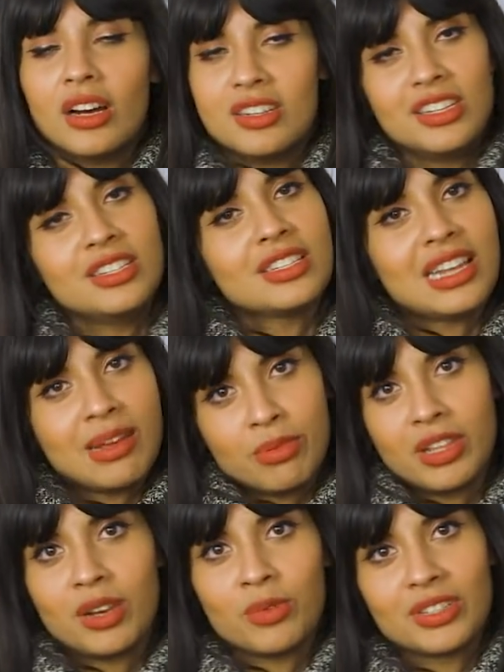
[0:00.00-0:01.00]
I didn't sleep
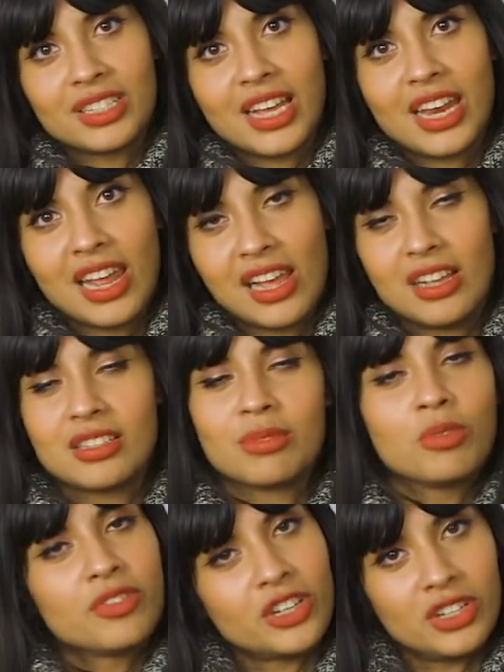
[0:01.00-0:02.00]
with anyone to get it because
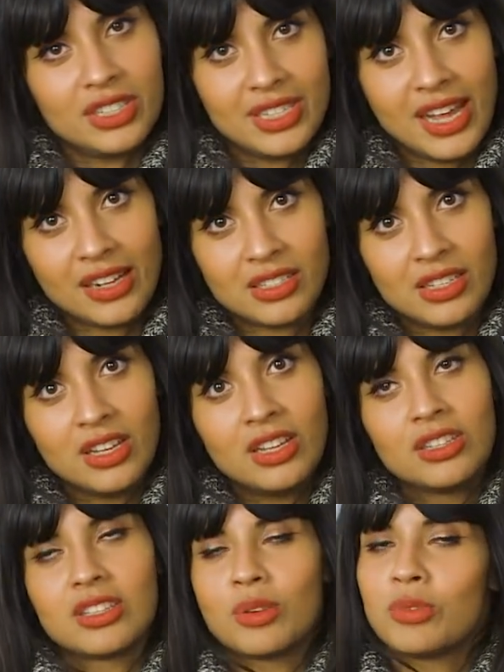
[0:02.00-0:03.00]
I'm not very good at sex,
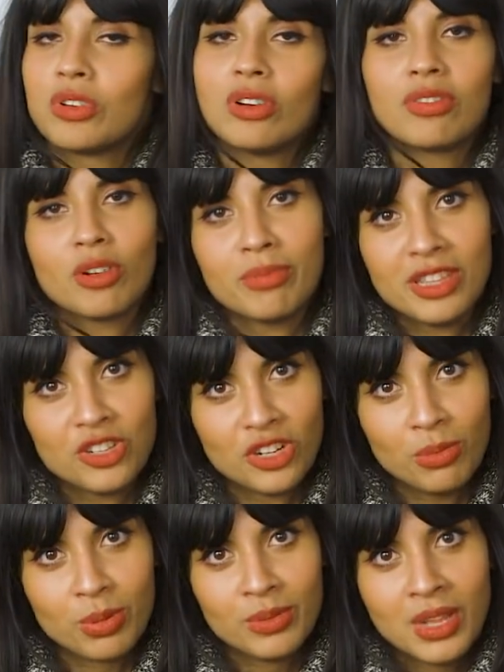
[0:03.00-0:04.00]
so that would not have gotten me the
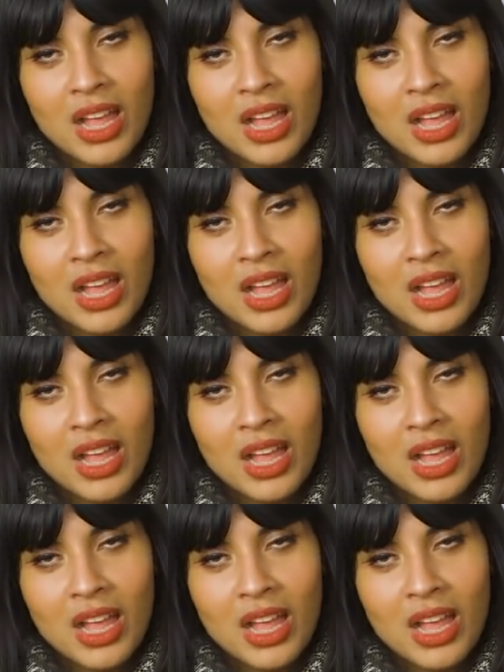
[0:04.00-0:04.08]
job.